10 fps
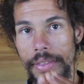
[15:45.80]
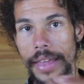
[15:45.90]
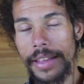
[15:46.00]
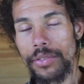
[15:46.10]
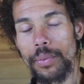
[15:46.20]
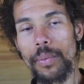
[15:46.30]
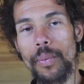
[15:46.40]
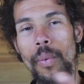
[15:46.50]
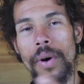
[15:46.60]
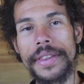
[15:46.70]
That's
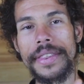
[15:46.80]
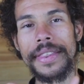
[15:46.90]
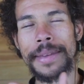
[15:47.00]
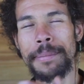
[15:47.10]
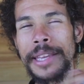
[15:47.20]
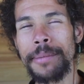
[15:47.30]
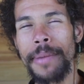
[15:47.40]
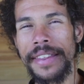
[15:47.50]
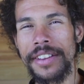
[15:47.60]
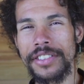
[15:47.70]
what they mean
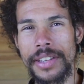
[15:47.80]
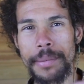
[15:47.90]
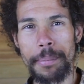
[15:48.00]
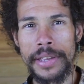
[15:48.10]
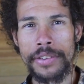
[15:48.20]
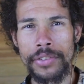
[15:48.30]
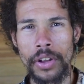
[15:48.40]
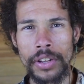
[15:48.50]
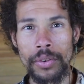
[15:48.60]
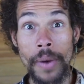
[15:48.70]
by there's an abyss
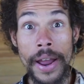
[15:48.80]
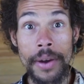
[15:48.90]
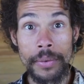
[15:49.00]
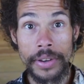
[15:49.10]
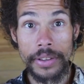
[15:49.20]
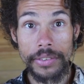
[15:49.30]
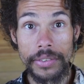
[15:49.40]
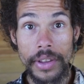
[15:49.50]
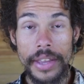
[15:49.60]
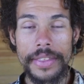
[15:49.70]
all around
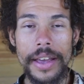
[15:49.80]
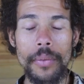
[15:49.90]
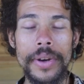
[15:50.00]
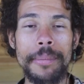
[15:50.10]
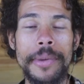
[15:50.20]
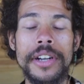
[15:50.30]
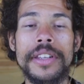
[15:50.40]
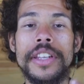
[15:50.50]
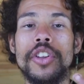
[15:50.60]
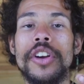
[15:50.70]
us, that we're
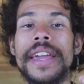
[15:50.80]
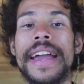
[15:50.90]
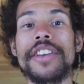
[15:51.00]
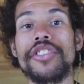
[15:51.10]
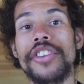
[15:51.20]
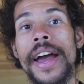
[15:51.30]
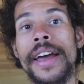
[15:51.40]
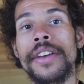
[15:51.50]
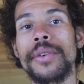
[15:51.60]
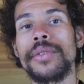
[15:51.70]
merely looking at
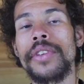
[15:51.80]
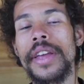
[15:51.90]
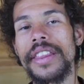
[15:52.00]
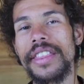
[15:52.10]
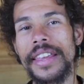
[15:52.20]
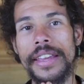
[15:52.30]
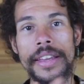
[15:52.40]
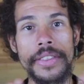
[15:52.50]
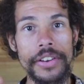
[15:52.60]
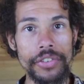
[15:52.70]
shadows
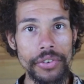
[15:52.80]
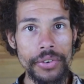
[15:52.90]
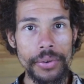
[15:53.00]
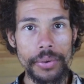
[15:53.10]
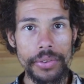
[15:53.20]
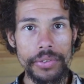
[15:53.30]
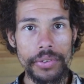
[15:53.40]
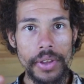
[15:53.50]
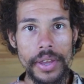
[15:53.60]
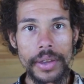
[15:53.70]
thinking they're
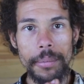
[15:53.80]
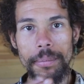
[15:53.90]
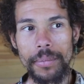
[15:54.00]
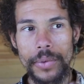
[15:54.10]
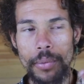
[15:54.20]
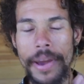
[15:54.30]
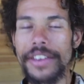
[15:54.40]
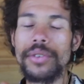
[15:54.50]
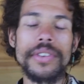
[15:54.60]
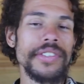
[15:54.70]
truths. You
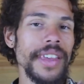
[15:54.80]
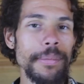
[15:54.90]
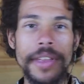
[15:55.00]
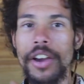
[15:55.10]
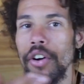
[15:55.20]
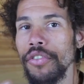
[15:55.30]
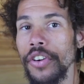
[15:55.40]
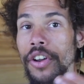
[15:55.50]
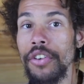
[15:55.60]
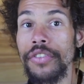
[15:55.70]
might do the same thing
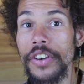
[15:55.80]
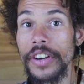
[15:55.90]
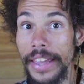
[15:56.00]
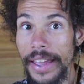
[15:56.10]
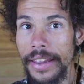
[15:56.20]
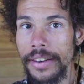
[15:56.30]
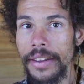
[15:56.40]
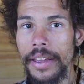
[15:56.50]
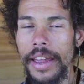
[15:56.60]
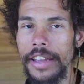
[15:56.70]
over and over
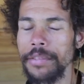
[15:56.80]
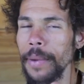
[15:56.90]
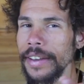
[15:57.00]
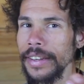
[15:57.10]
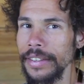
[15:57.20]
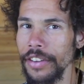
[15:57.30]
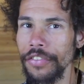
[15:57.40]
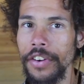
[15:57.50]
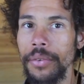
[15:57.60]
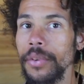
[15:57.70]
again, expecting
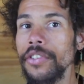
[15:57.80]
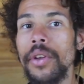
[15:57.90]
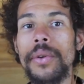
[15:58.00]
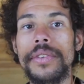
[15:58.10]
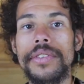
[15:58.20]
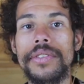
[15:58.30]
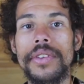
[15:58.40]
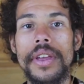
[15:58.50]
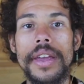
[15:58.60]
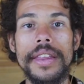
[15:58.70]
different
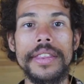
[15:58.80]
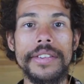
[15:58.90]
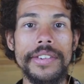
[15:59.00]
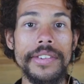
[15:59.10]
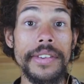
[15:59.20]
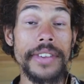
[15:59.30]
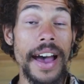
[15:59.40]
results. This is as